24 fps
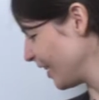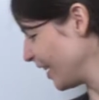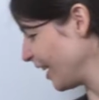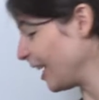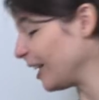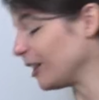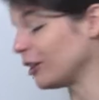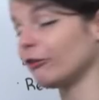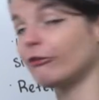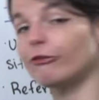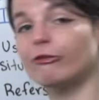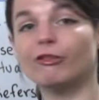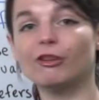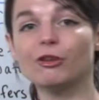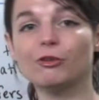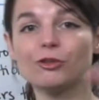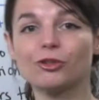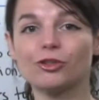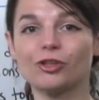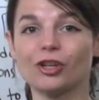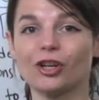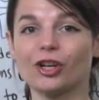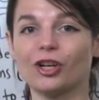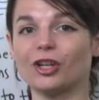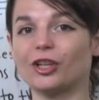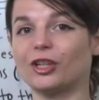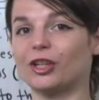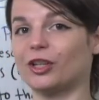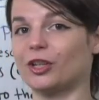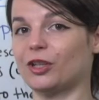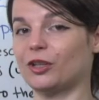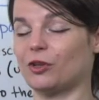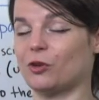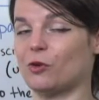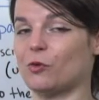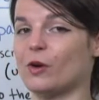in the future,
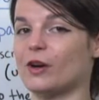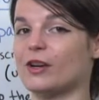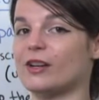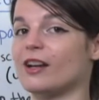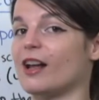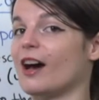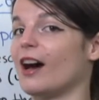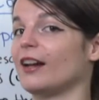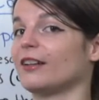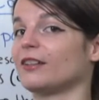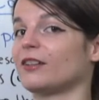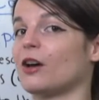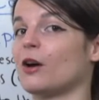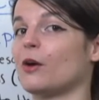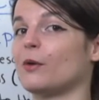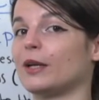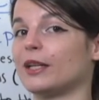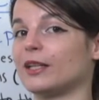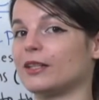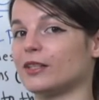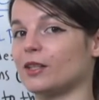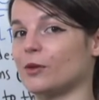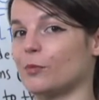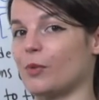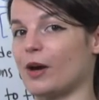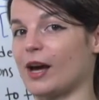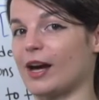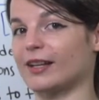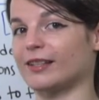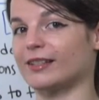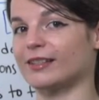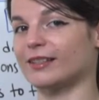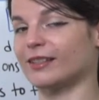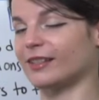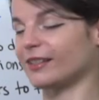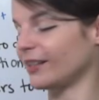you are not going to
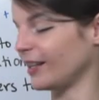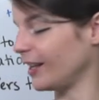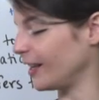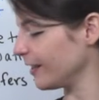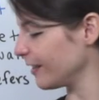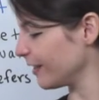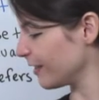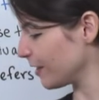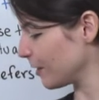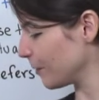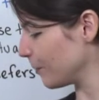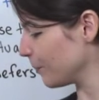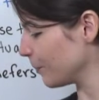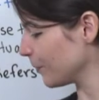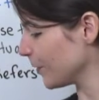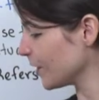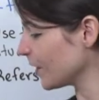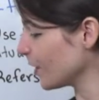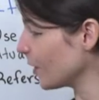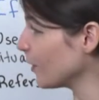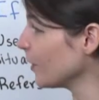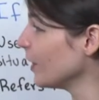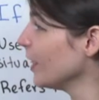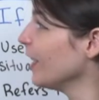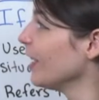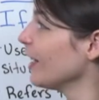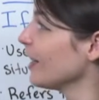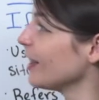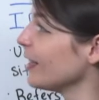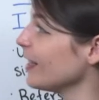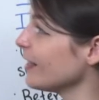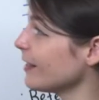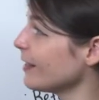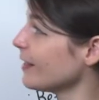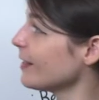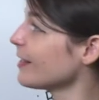pass the test. So
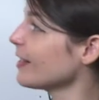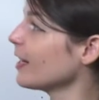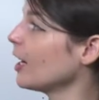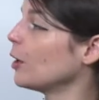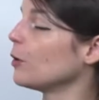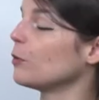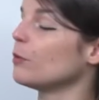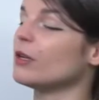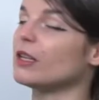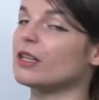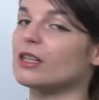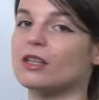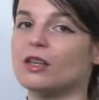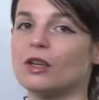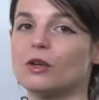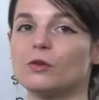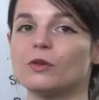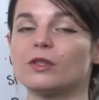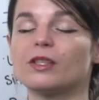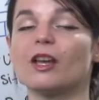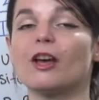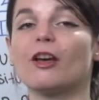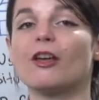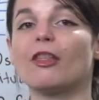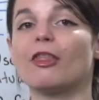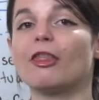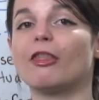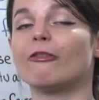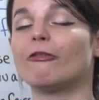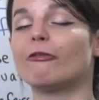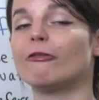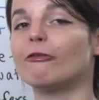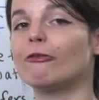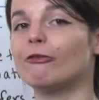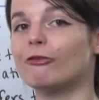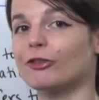this is how we use the
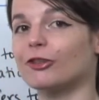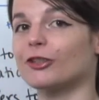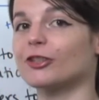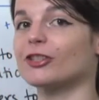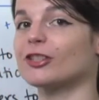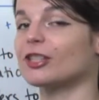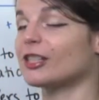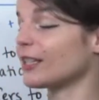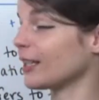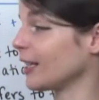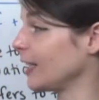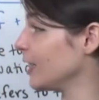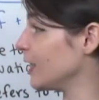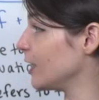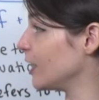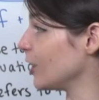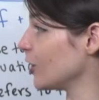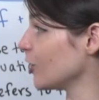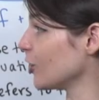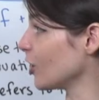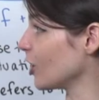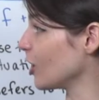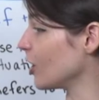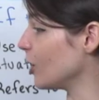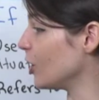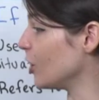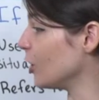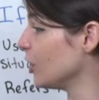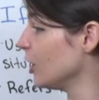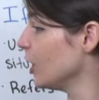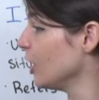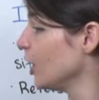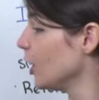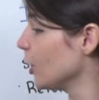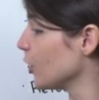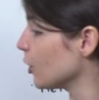first conditional
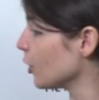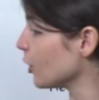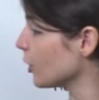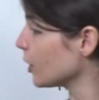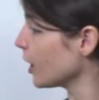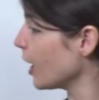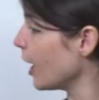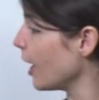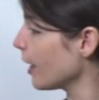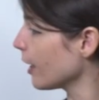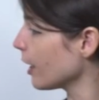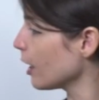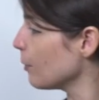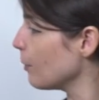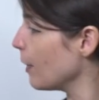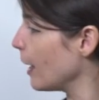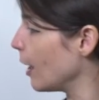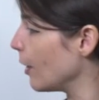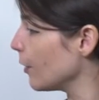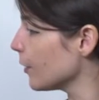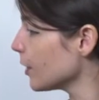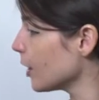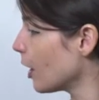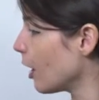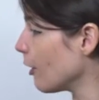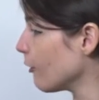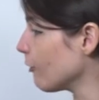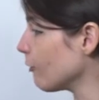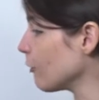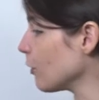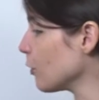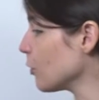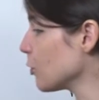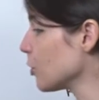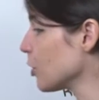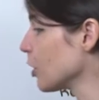to talk about our
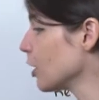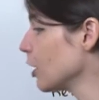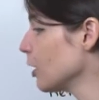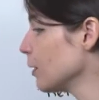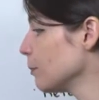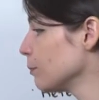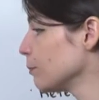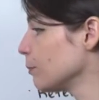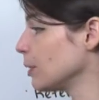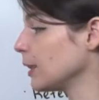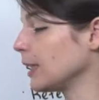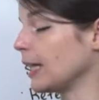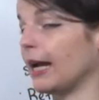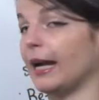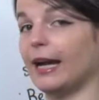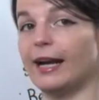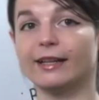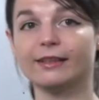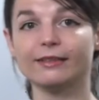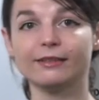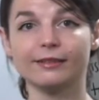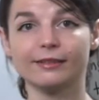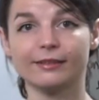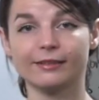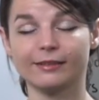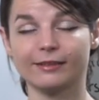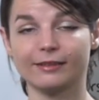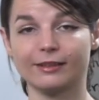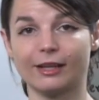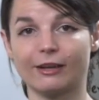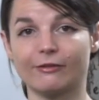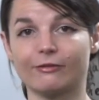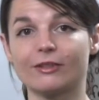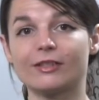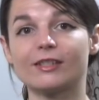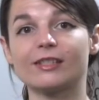future plans,
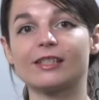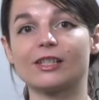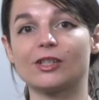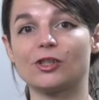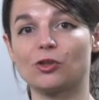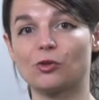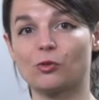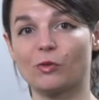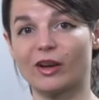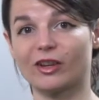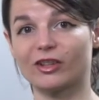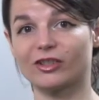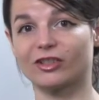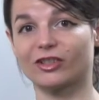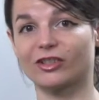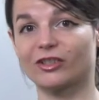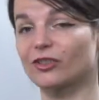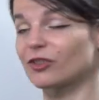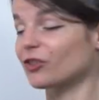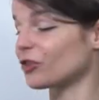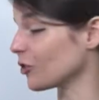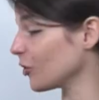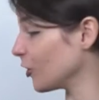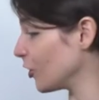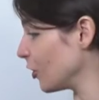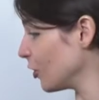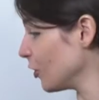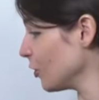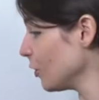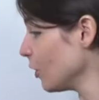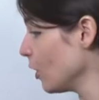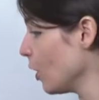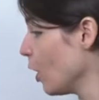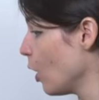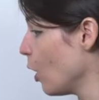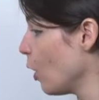if a situation is
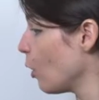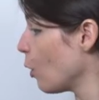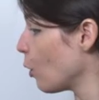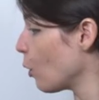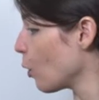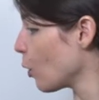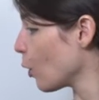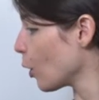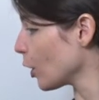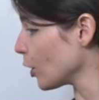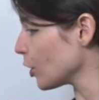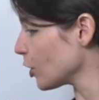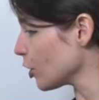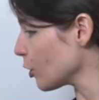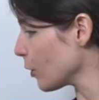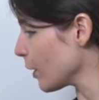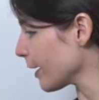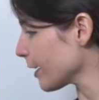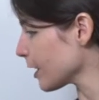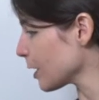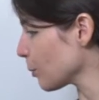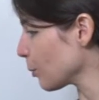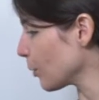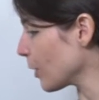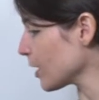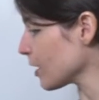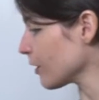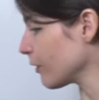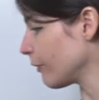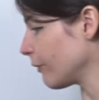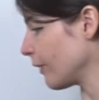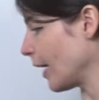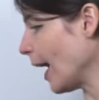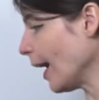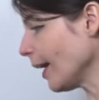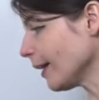true, or to express
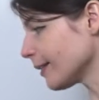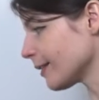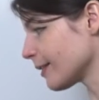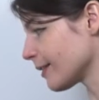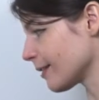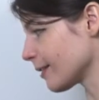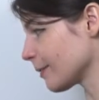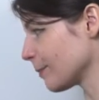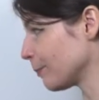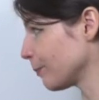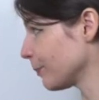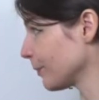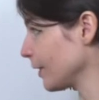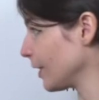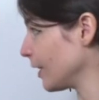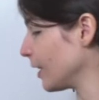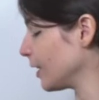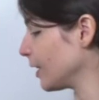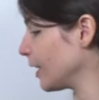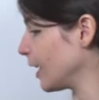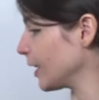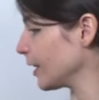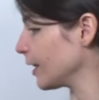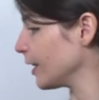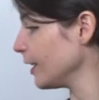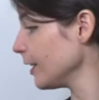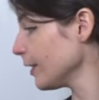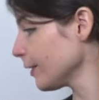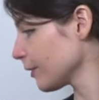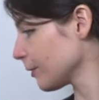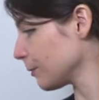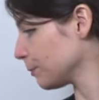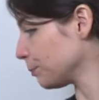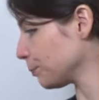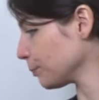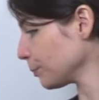facts like this.